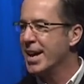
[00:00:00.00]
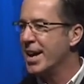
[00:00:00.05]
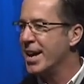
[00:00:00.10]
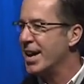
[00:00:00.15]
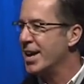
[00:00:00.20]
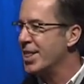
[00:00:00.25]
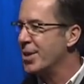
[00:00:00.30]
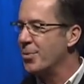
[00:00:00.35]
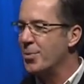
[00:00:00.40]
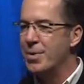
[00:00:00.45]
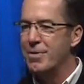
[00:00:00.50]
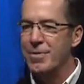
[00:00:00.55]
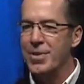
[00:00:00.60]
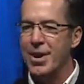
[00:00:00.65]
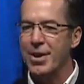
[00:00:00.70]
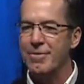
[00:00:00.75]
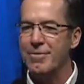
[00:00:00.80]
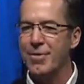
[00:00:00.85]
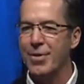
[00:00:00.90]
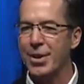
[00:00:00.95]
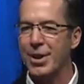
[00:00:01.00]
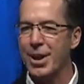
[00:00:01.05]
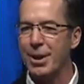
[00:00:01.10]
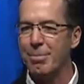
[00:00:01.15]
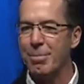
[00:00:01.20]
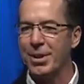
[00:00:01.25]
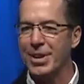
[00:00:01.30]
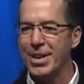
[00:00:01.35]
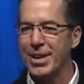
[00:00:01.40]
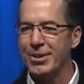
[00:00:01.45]
Uh, that we've done for a
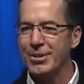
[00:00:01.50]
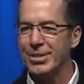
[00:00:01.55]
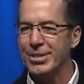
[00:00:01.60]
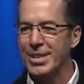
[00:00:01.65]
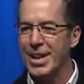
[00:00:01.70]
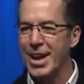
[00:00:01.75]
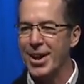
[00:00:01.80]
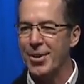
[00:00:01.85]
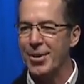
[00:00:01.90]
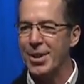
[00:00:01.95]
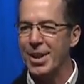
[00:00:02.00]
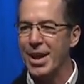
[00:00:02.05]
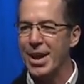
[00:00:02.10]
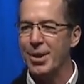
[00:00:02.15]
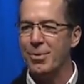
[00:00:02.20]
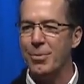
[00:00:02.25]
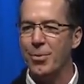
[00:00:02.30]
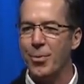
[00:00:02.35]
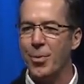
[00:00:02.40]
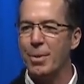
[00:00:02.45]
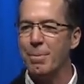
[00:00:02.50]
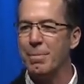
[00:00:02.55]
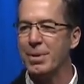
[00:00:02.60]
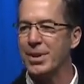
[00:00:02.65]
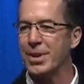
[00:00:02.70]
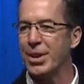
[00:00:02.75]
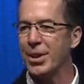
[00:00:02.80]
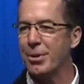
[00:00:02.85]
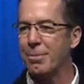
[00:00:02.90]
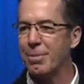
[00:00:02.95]
couple of years now. And, and one
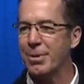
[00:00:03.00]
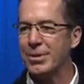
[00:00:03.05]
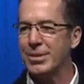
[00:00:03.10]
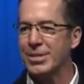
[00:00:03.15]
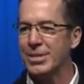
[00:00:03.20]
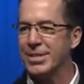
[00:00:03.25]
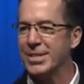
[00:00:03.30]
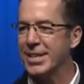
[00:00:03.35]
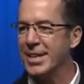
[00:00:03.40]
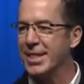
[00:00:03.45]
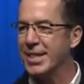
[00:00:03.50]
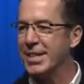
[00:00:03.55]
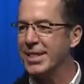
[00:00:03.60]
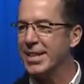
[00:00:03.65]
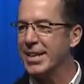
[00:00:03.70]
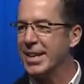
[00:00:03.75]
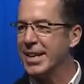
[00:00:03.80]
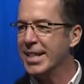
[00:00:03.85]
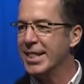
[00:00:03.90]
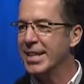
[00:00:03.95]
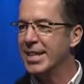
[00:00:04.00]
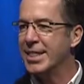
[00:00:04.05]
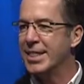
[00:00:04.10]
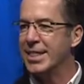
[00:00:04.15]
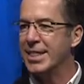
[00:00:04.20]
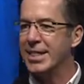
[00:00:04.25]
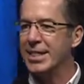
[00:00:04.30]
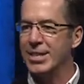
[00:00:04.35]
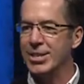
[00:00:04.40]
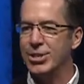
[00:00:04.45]
particular person said that, that
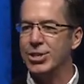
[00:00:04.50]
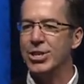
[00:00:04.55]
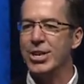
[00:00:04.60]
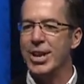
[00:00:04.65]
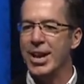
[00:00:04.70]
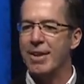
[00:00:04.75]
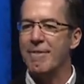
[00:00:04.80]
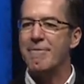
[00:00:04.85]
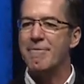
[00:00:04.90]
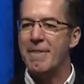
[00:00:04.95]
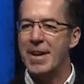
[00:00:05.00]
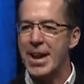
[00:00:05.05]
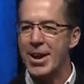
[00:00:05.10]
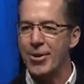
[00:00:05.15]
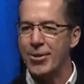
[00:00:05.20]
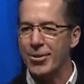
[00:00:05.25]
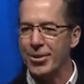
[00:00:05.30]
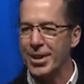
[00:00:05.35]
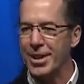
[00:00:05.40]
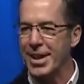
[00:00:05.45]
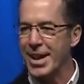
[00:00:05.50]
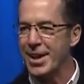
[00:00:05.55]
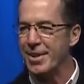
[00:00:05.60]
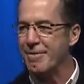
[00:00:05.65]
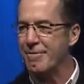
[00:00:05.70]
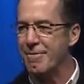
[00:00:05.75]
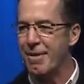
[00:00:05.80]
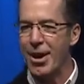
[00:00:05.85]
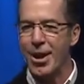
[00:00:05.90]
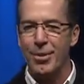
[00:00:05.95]
she had failed in
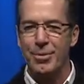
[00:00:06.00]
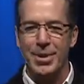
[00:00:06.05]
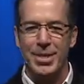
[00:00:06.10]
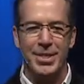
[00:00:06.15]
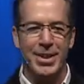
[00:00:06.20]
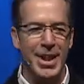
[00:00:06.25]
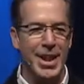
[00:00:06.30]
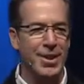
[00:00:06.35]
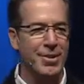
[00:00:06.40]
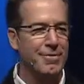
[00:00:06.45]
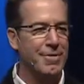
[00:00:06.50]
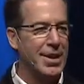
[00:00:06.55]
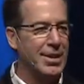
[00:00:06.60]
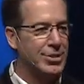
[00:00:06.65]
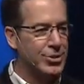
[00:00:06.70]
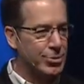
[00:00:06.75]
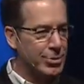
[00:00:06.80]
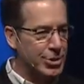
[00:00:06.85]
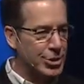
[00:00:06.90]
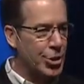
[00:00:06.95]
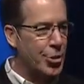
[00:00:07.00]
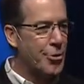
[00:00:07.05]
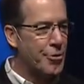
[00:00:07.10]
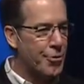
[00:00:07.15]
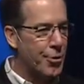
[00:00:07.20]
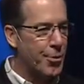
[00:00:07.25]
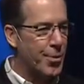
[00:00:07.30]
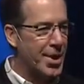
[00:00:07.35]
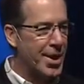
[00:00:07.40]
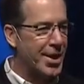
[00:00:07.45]
following the Fast, so it's
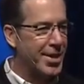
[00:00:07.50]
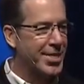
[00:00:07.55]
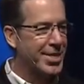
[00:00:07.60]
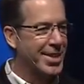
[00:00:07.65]
over with.